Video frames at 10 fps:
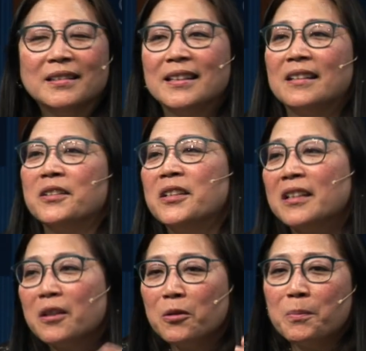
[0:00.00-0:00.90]
Like, are you going to
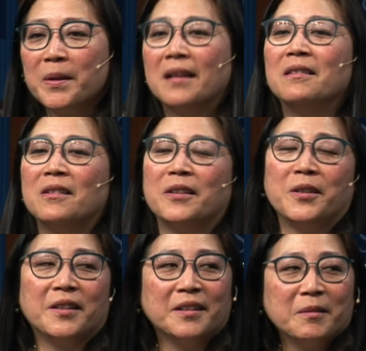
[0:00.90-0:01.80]
go to big law? Are you
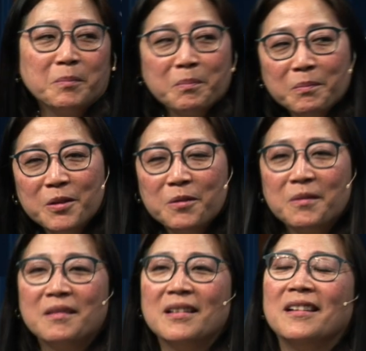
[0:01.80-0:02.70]
going to do,
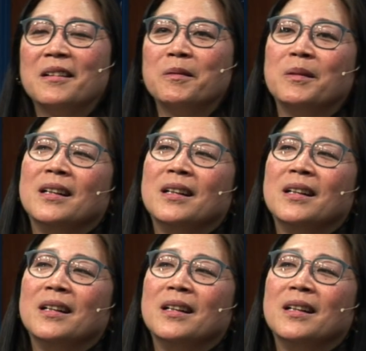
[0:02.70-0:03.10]
you know,